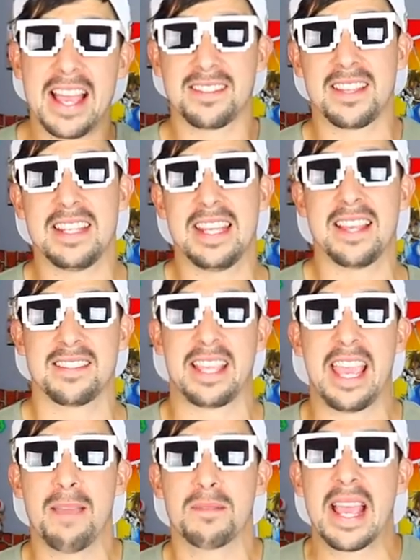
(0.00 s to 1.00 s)
S N E S
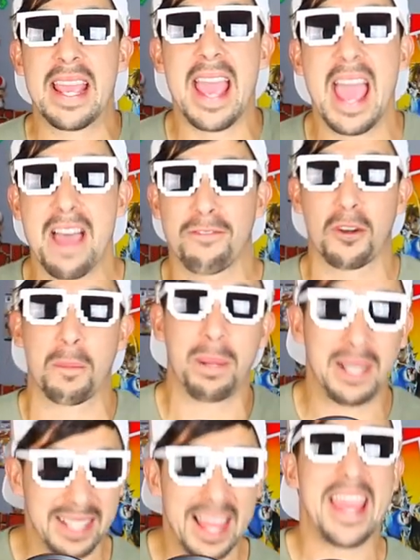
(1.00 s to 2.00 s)
games I ever
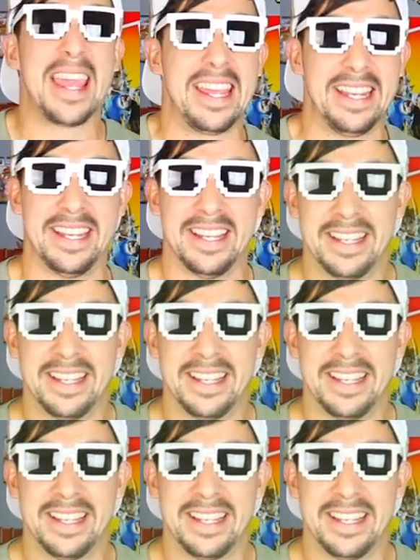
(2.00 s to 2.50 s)
played.